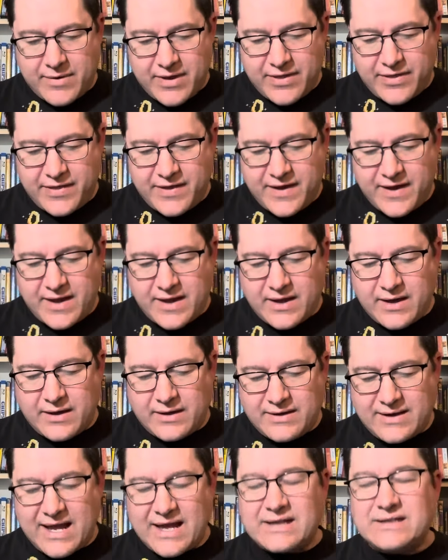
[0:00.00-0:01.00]
the
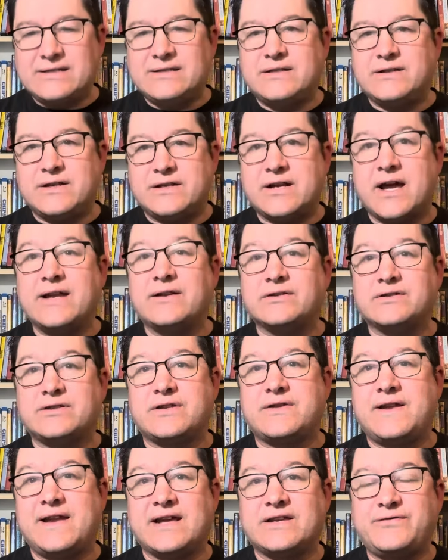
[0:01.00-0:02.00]
titles
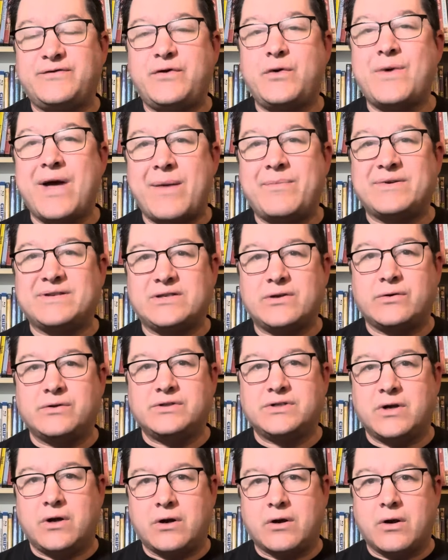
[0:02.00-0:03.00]
of the next few
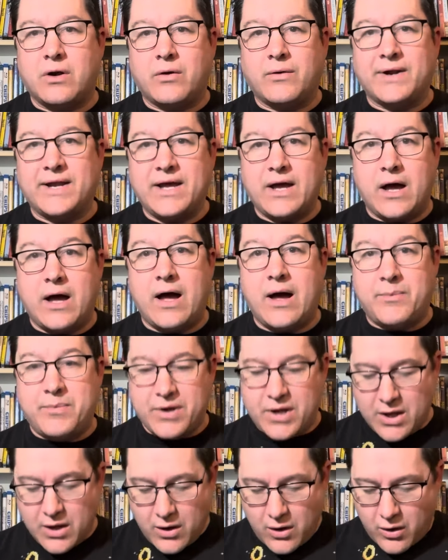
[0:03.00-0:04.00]
episodes are already up
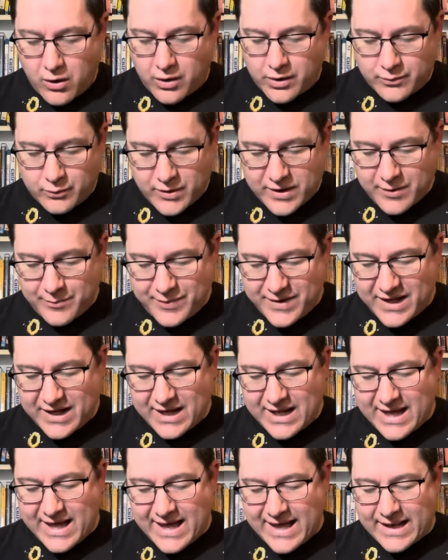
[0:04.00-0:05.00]
on
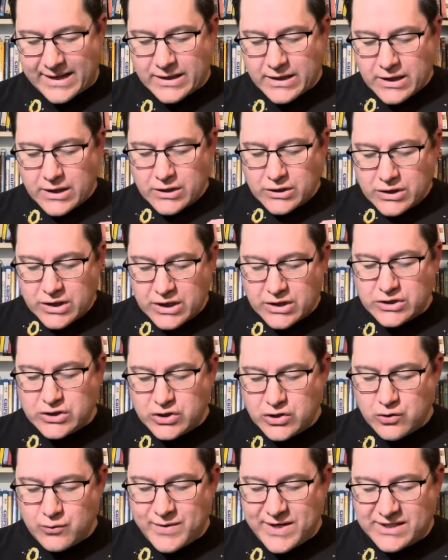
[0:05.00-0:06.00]
Wikipedia. And in
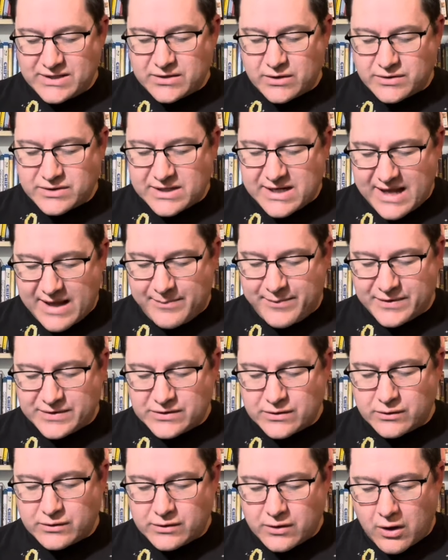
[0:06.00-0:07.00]
2 weeks, there's an
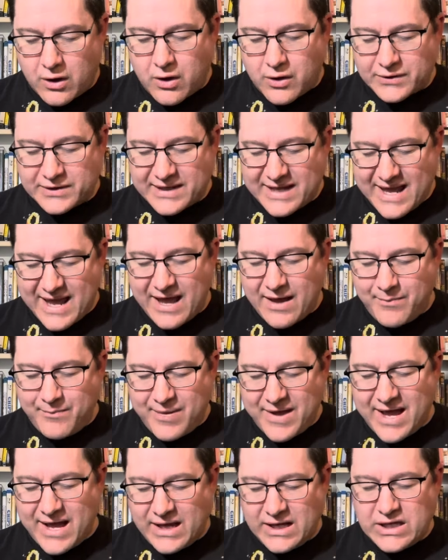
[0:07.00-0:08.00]
episode called
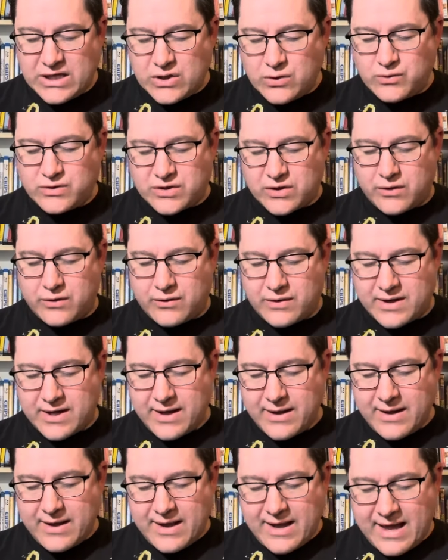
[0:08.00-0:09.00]
Campaign U-Turn
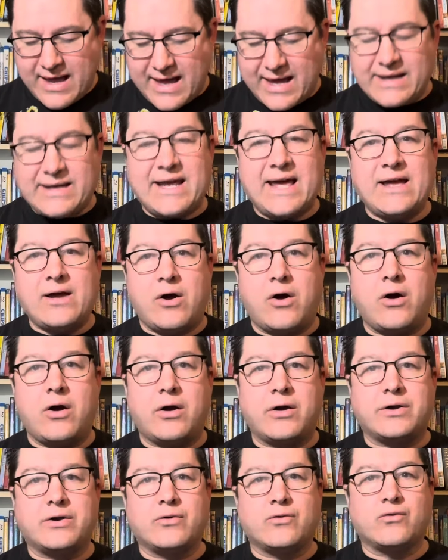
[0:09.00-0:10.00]
and a
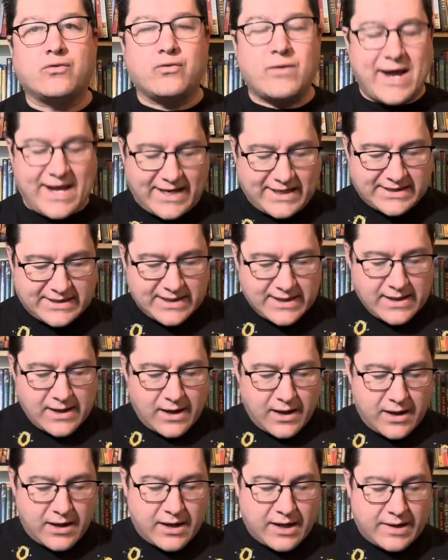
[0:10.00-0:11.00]
Hard Right.
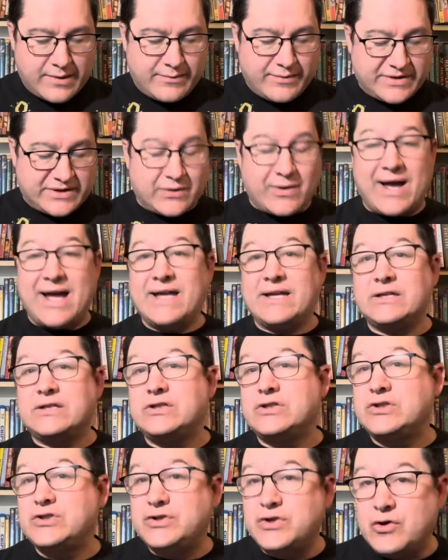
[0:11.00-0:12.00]
So I
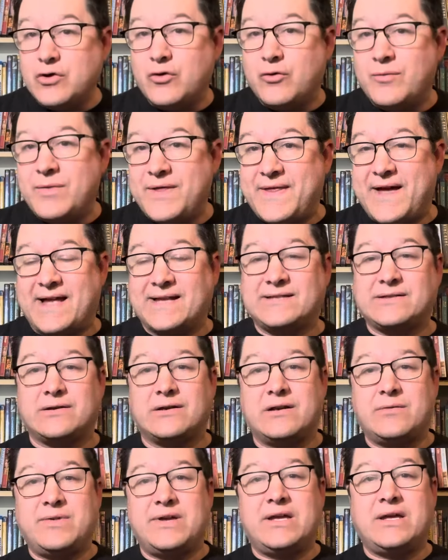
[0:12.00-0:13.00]
assume that's
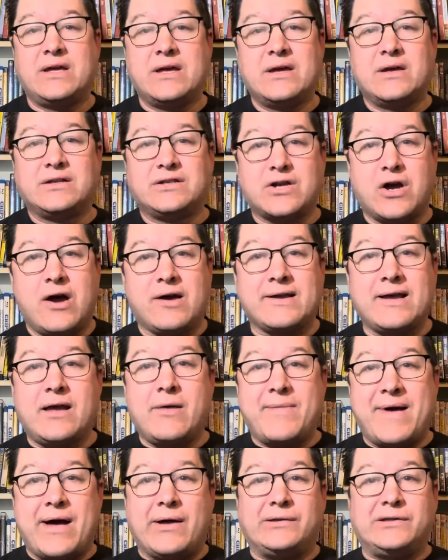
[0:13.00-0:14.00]
going to be talking
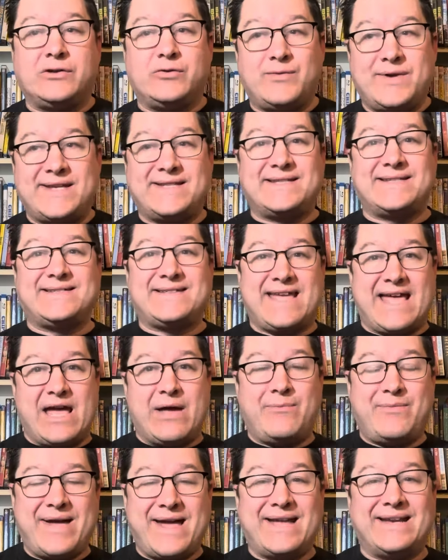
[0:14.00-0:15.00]
about Louise's
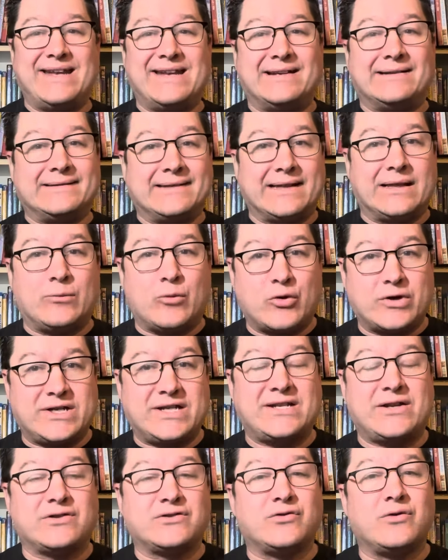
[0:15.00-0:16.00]
campaign in a little more
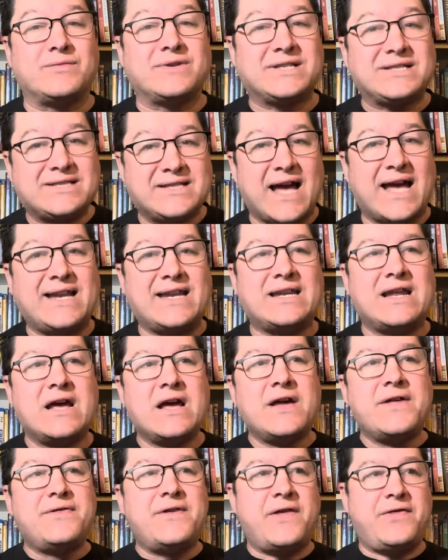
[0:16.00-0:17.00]
detail. So I'm excited
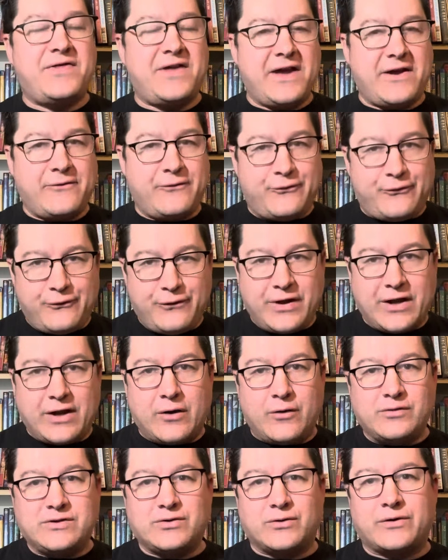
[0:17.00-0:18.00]
that they've, you
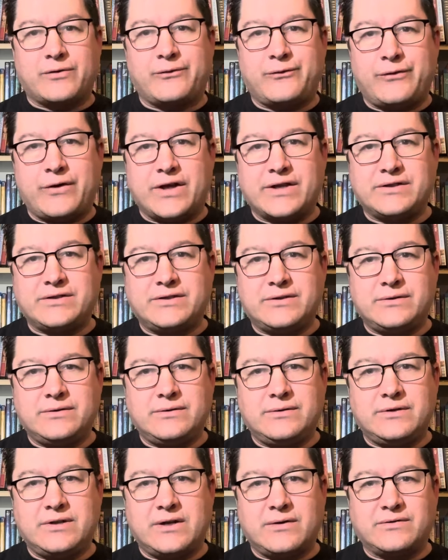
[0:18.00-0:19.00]
know, sort of,
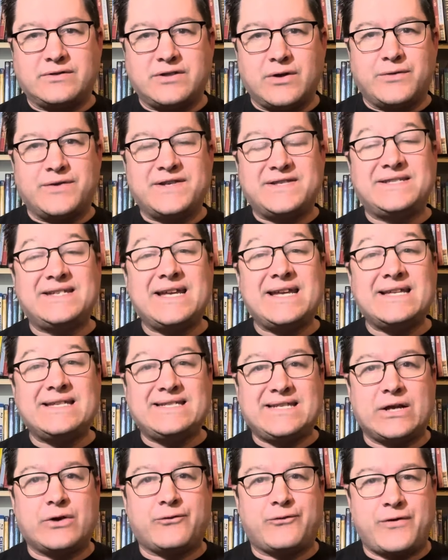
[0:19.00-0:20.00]
you know, sowed the
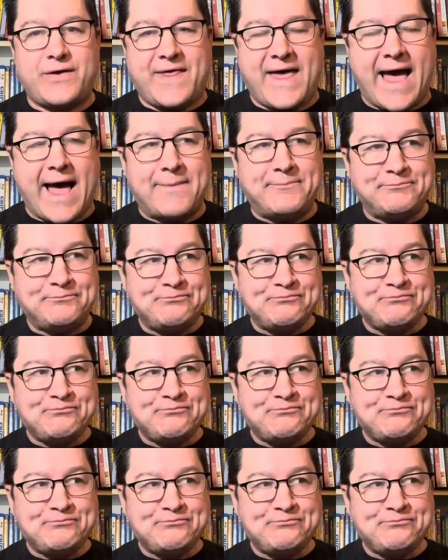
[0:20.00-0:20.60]
seeds here for that.